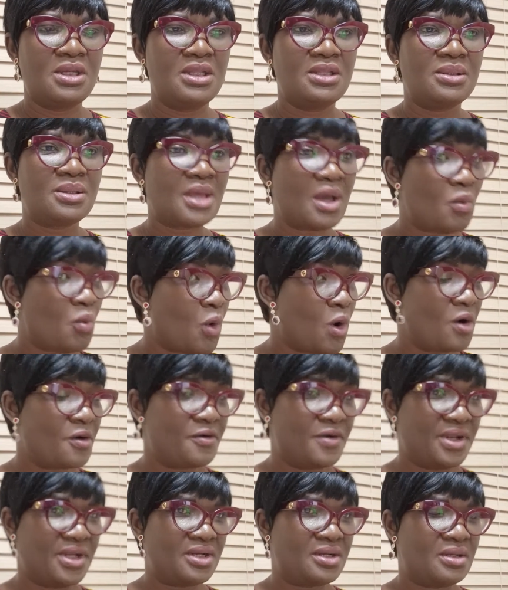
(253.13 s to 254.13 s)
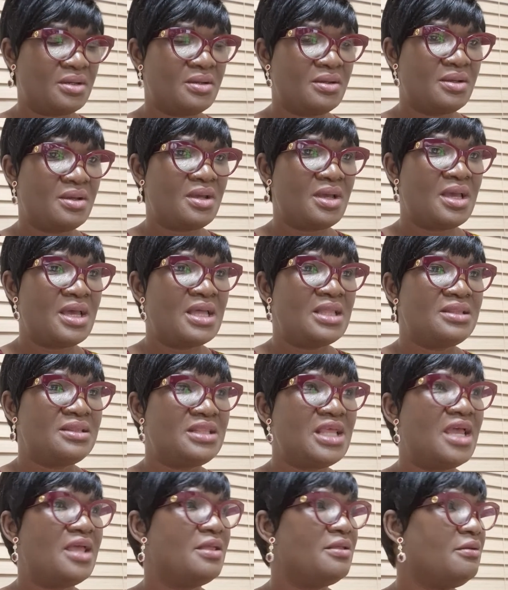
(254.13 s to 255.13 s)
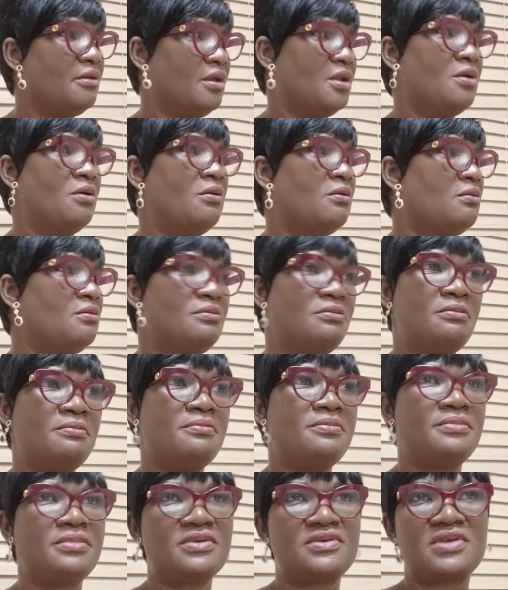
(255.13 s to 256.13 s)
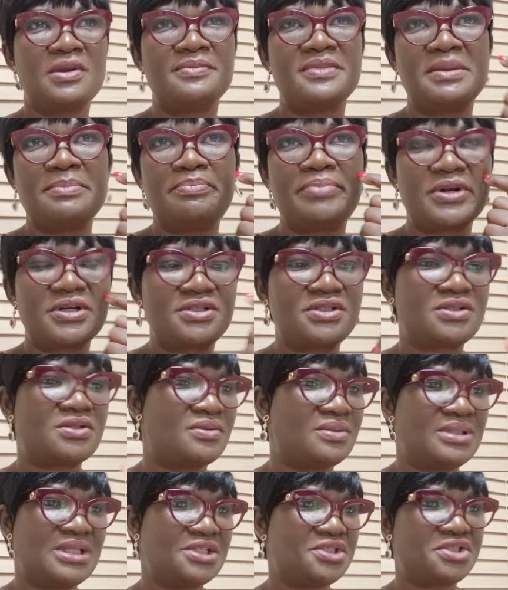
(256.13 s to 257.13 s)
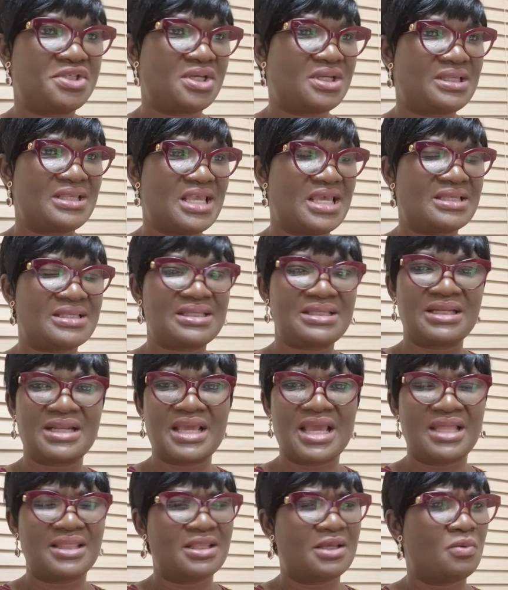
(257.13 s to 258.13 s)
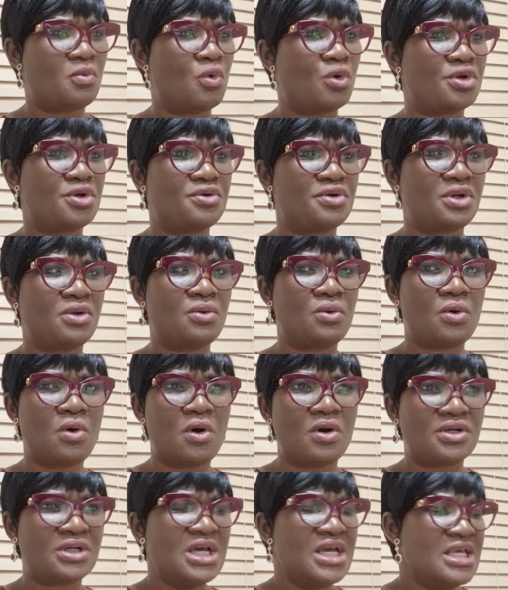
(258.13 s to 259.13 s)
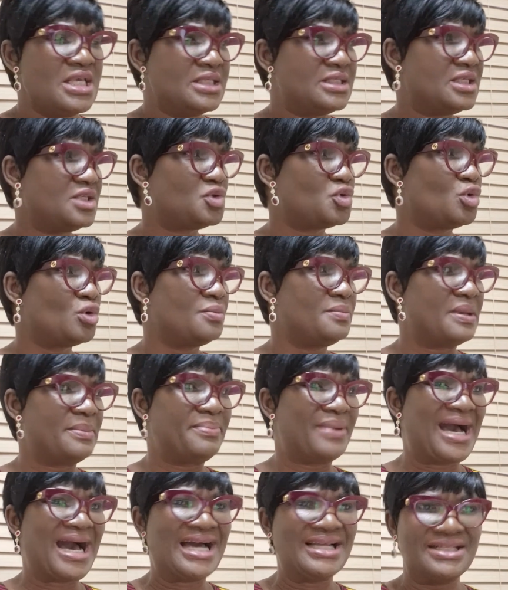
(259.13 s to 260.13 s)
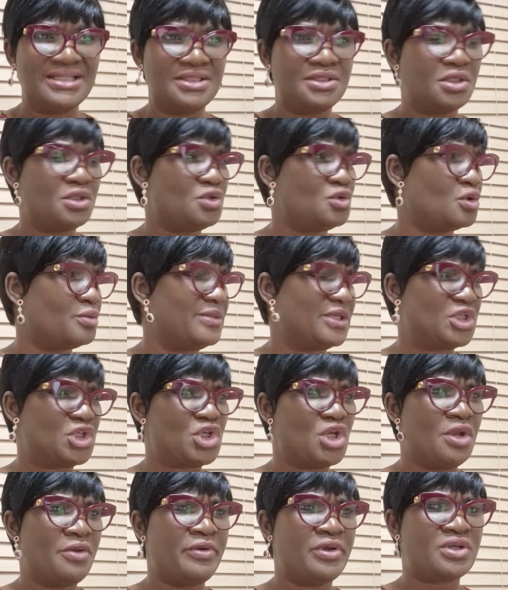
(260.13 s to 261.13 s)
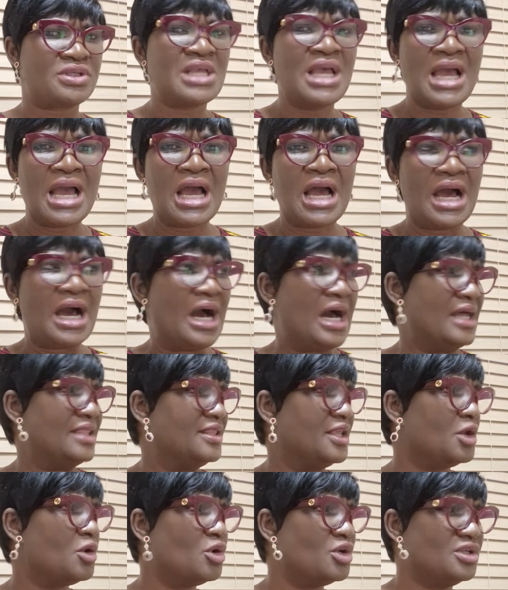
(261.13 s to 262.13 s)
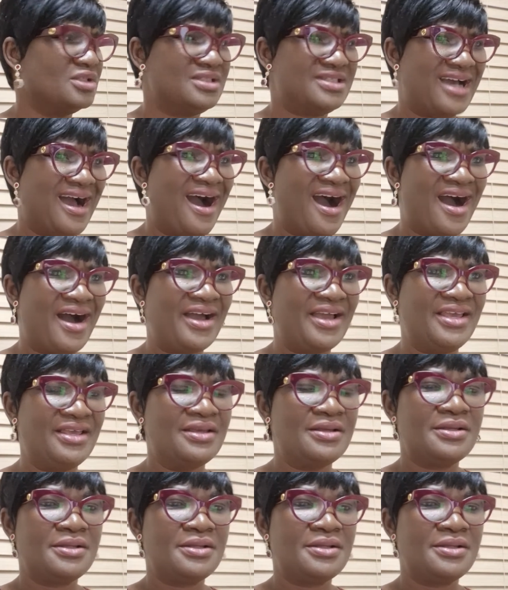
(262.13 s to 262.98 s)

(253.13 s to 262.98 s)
They're worried. They, you know, something perched on their cheek yesterday and they're wondering, oh God, is this going to be bad? Is this going to be serious? Are ah, they going to die?